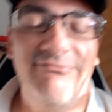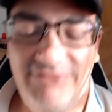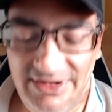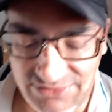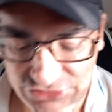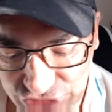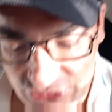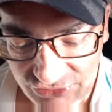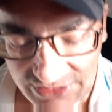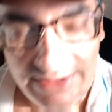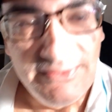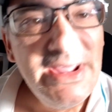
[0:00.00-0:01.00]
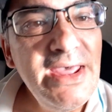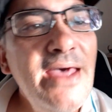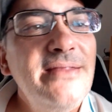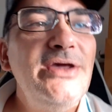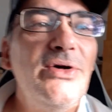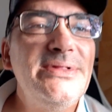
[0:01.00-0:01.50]
favorite genre.
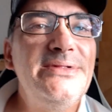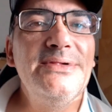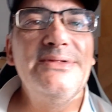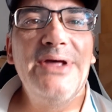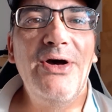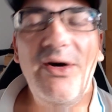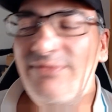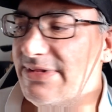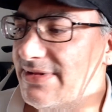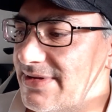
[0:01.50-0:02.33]
There are still, now after